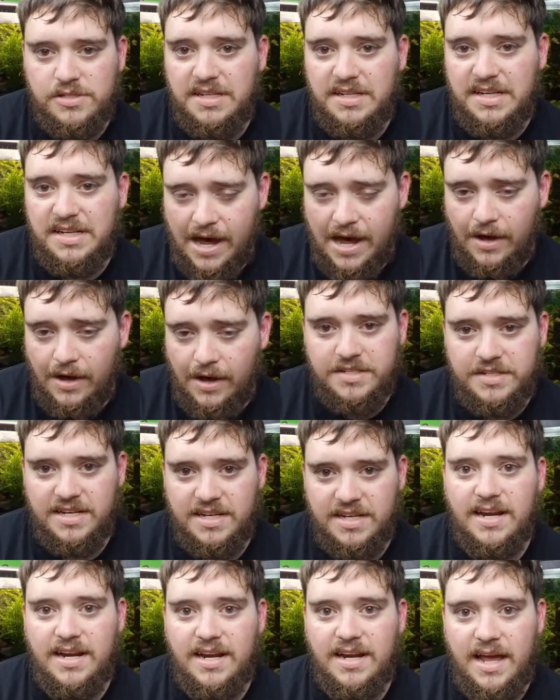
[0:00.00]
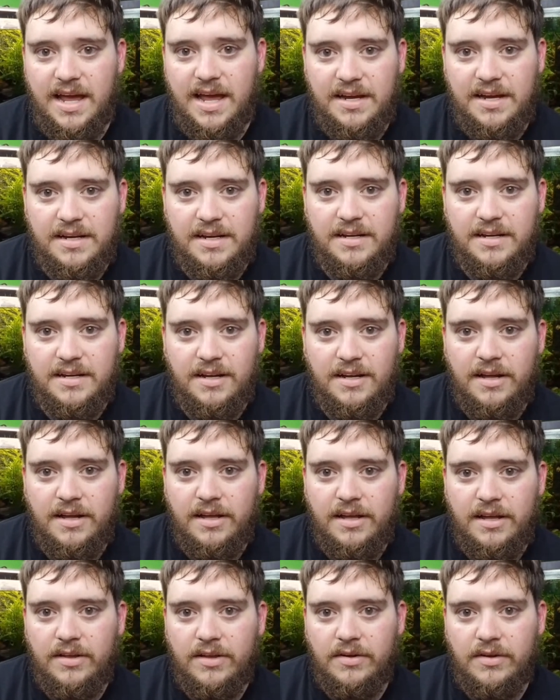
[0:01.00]
gallons a day.
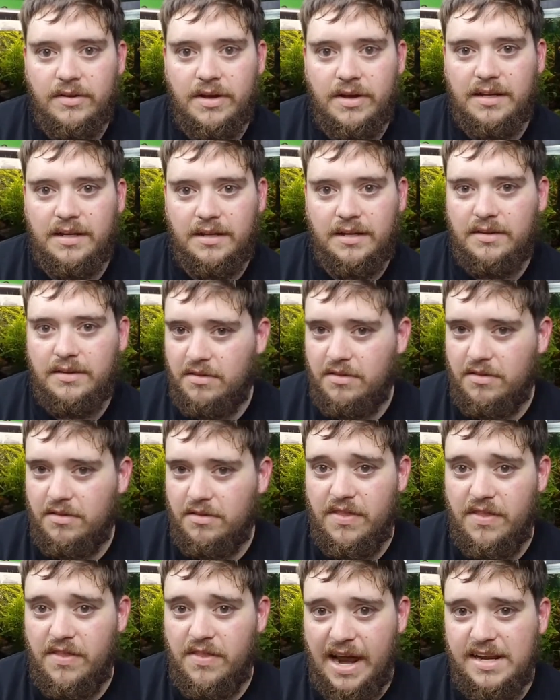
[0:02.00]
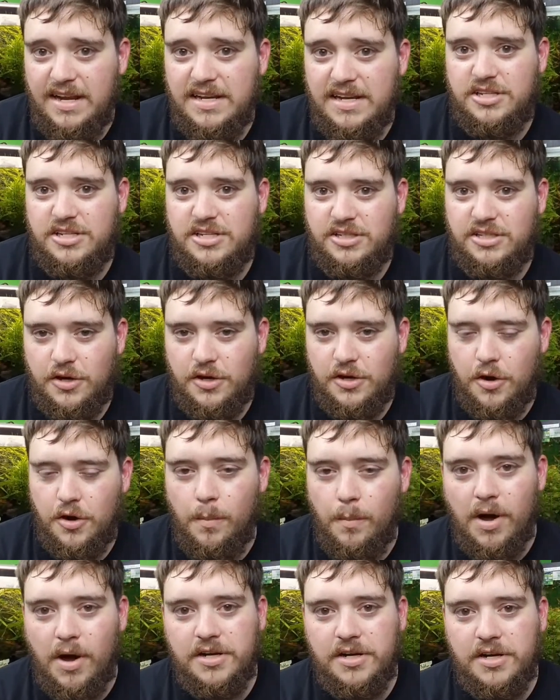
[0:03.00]
Like, that is so
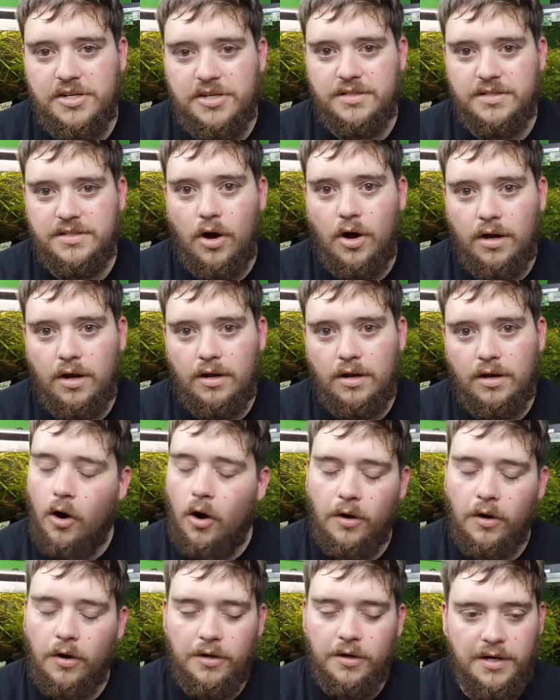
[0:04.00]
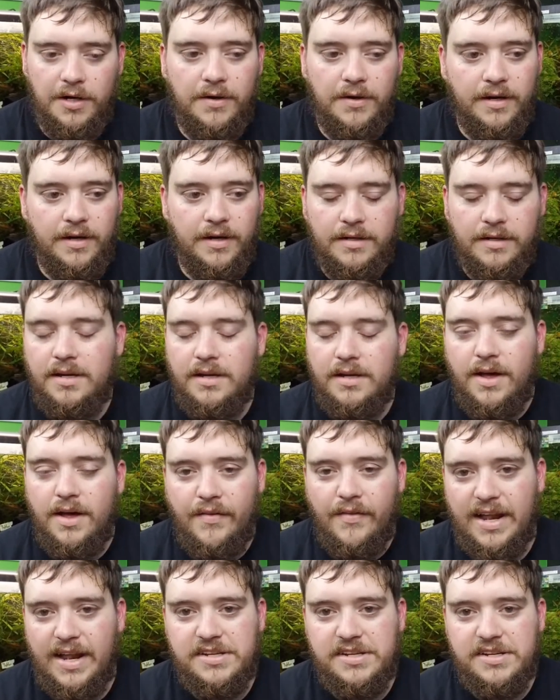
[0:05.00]
much RO unit.
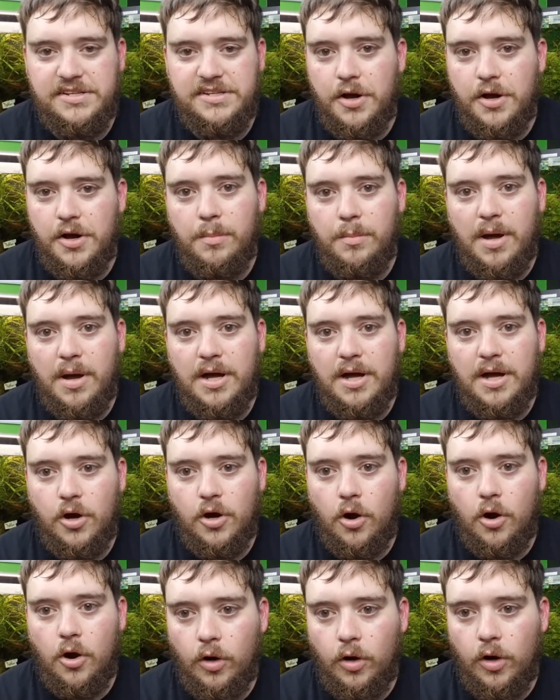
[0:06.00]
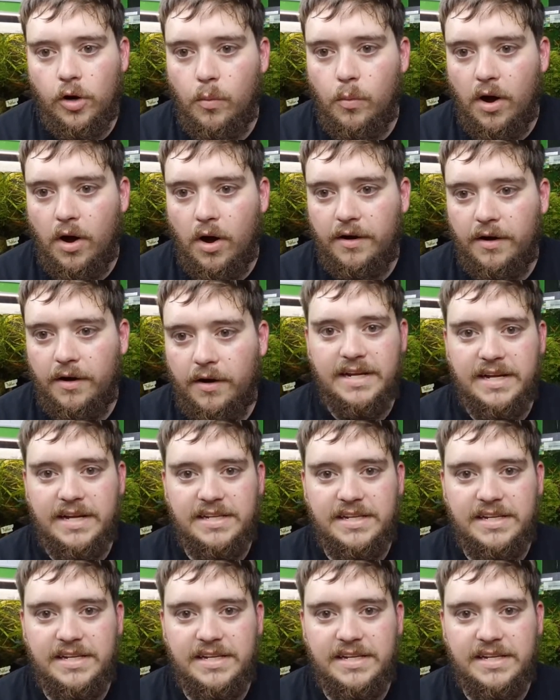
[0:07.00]
That is so much RO water, it's